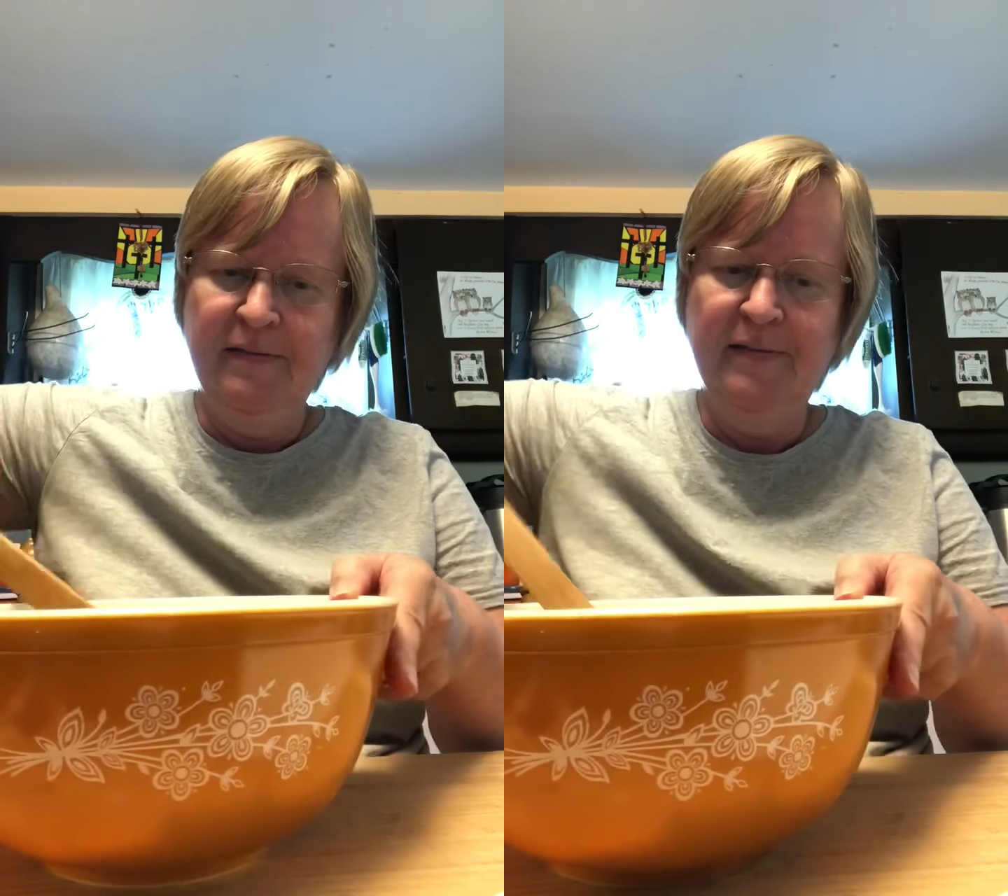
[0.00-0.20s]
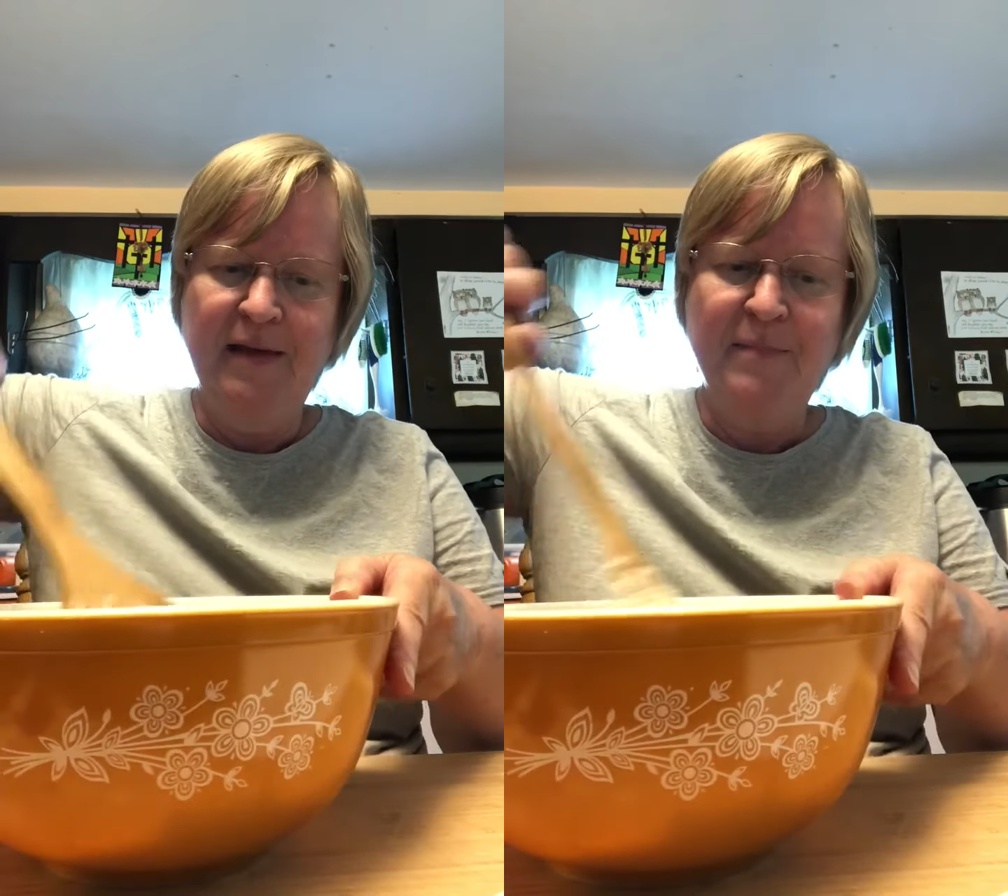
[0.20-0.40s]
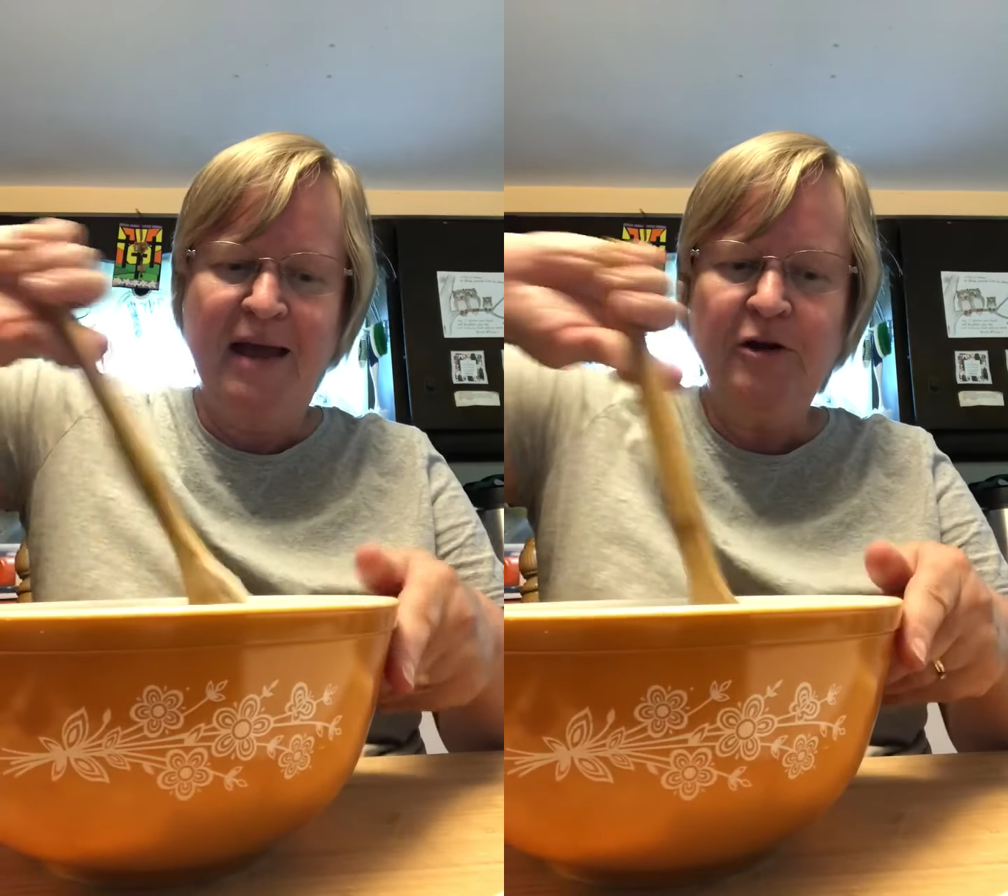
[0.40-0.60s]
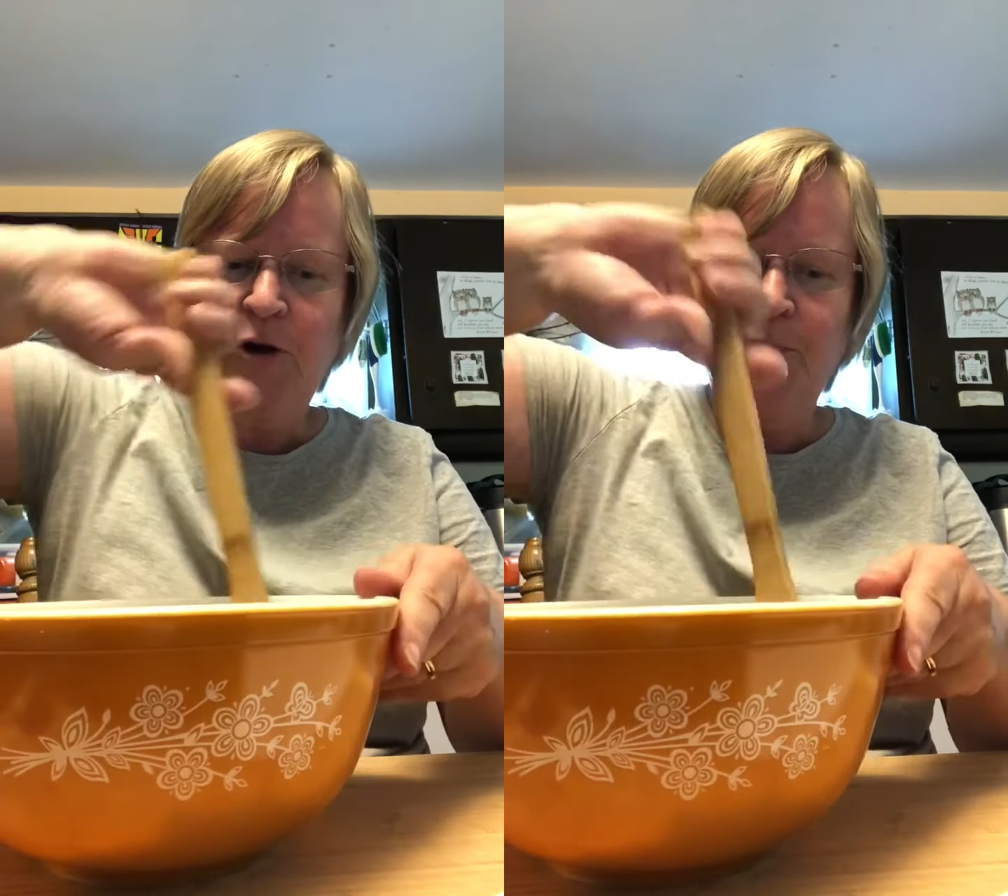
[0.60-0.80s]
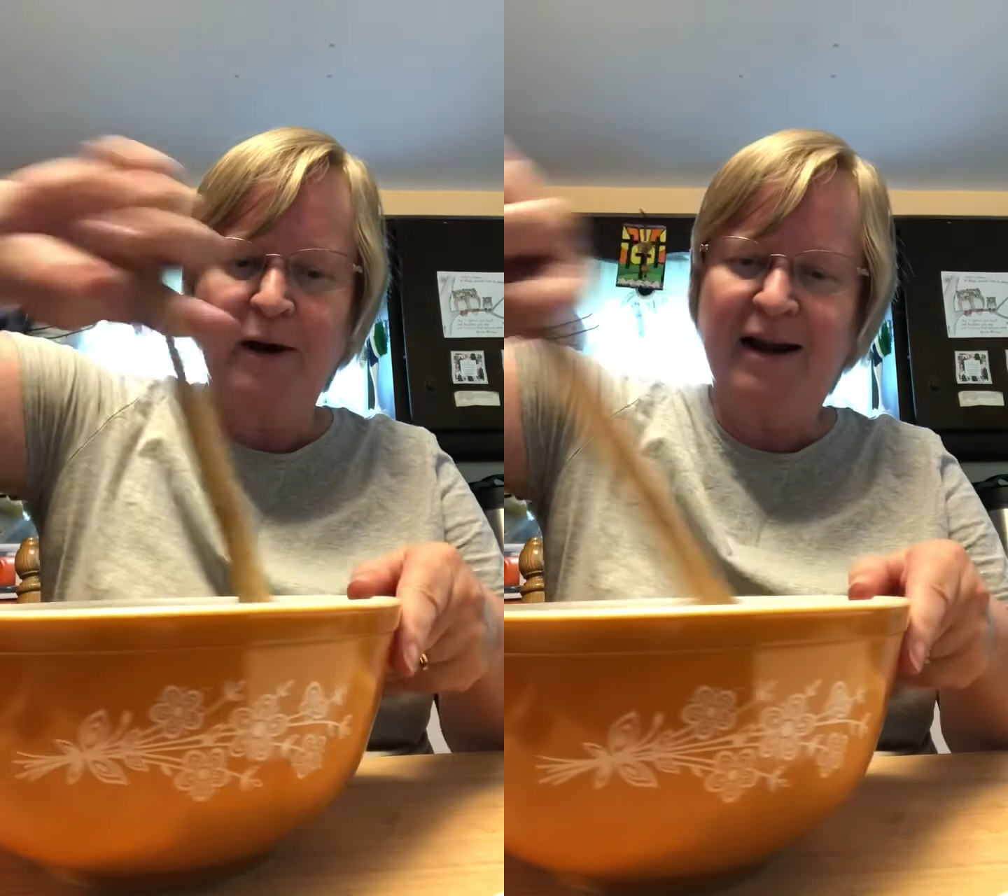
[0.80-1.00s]
They made their
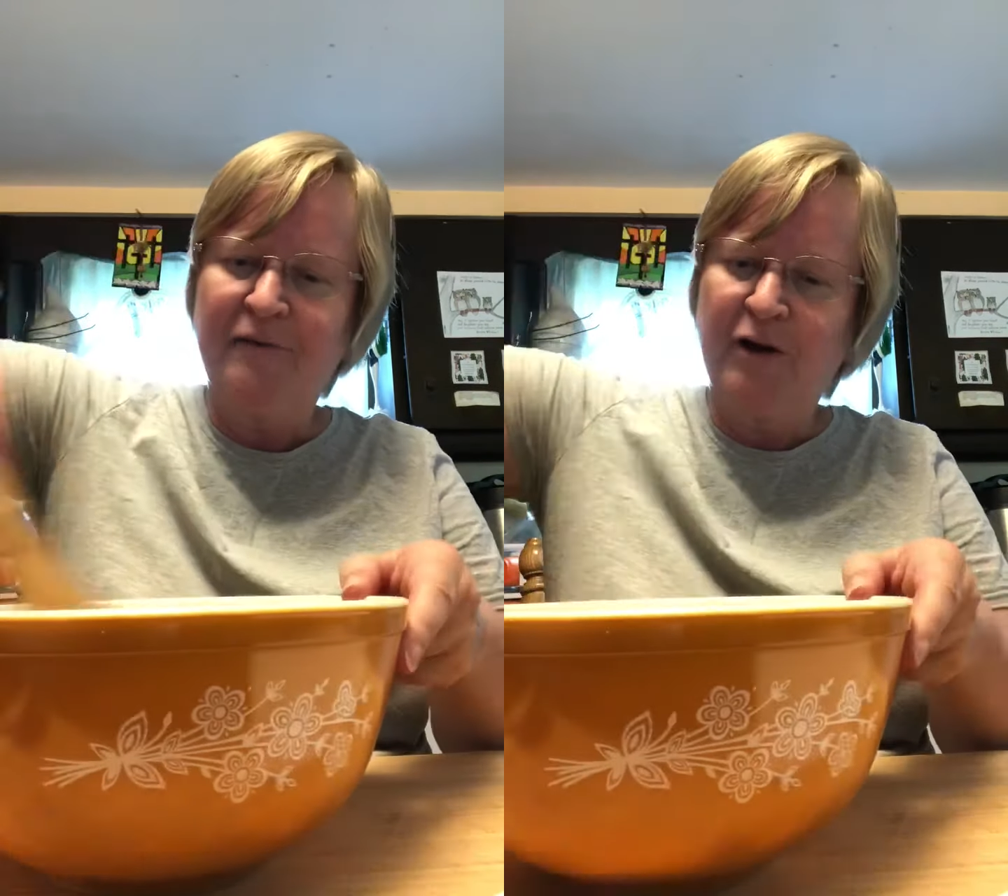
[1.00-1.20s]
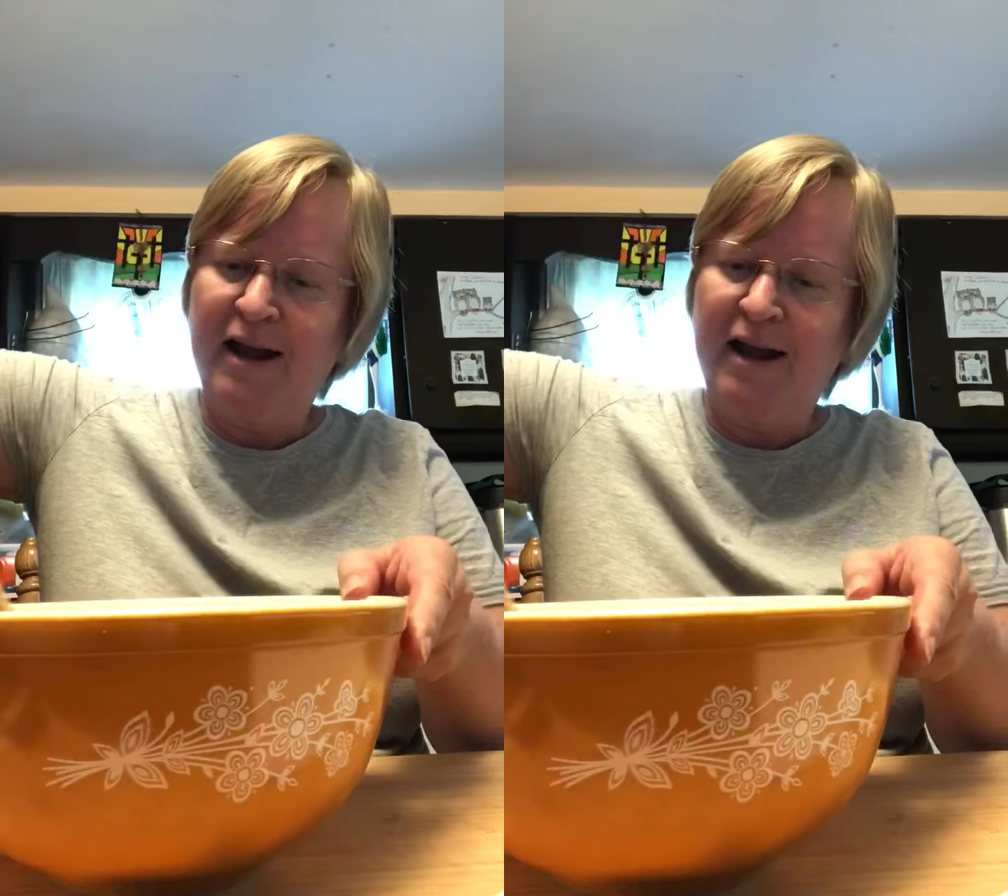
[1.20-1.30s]
bread every